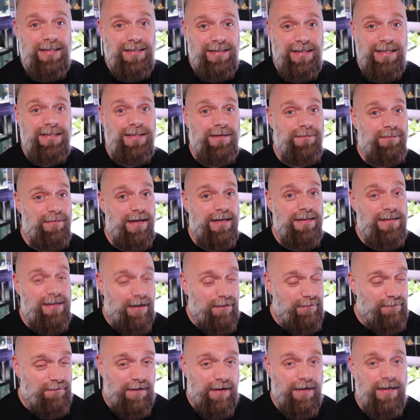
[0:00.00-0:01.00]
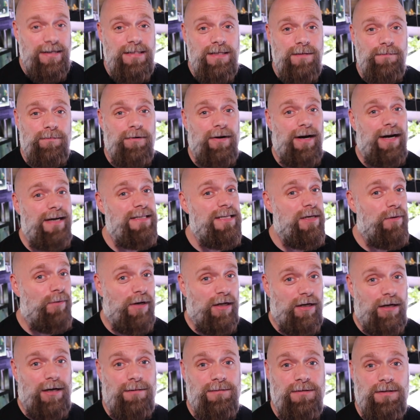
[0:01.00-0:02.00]
see some things that are very surprising when
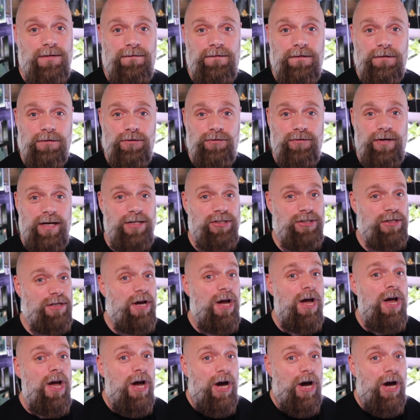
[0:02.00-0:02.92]
it comes to filtration.